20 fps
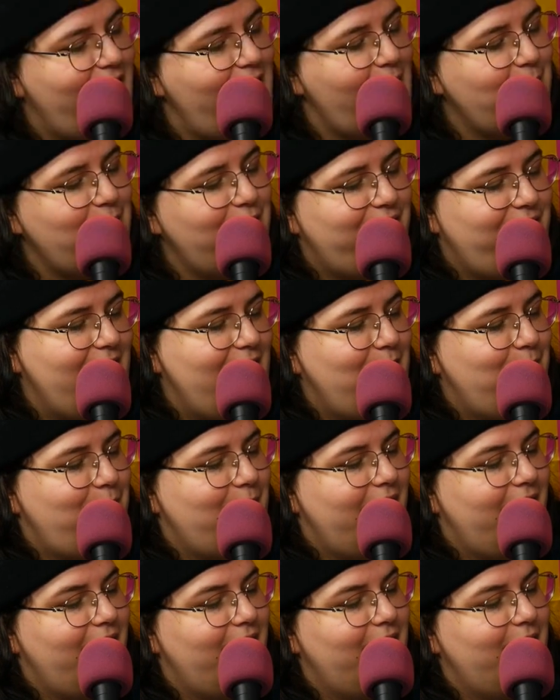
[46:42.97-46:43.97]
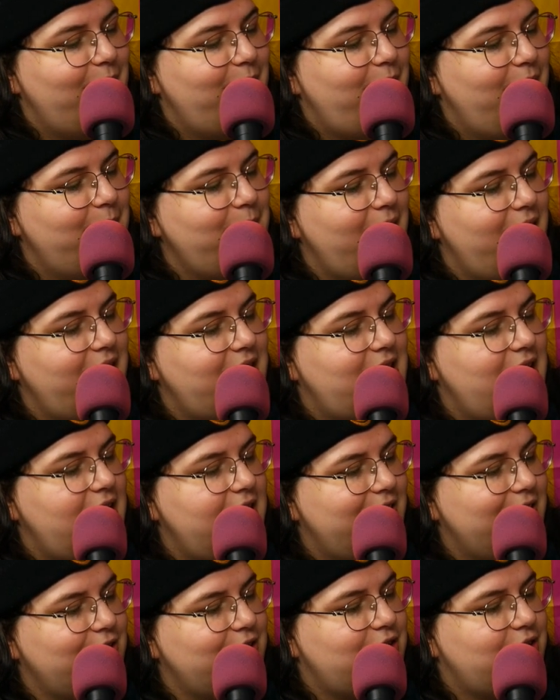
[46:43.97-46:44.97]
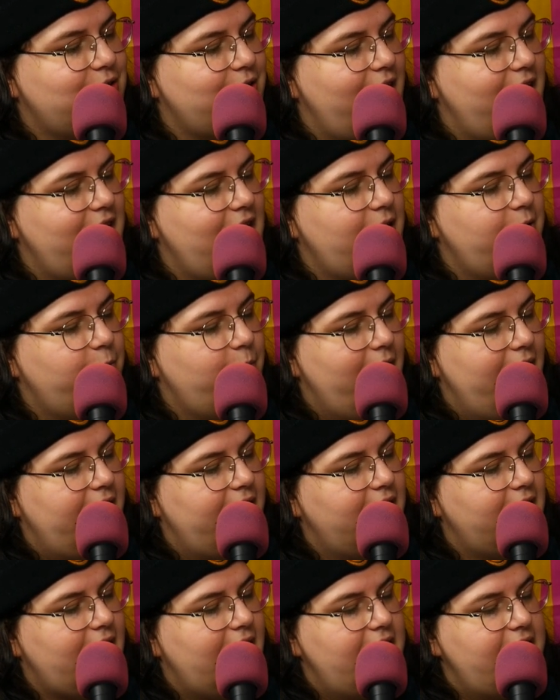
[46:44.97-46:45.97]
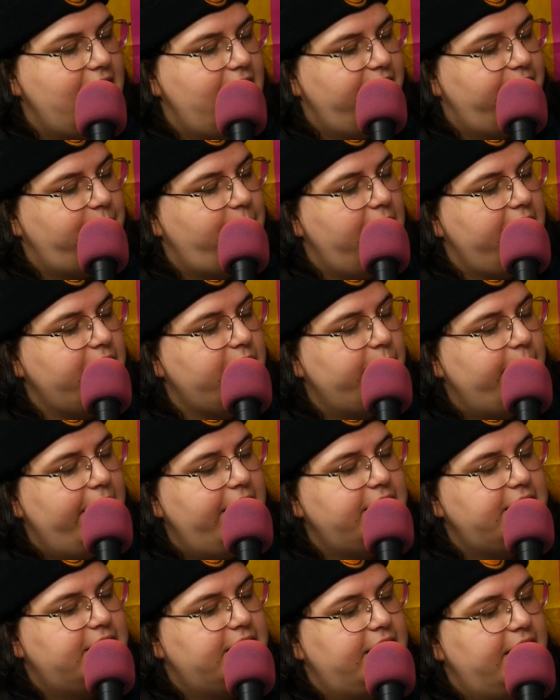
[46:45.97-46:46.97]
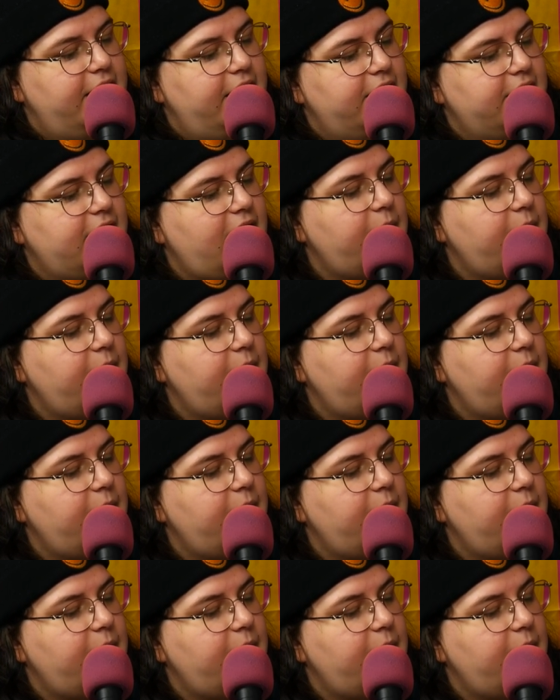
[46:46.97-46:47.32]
I'm a vampire, but my teeth are straight and white. I have pale white skin.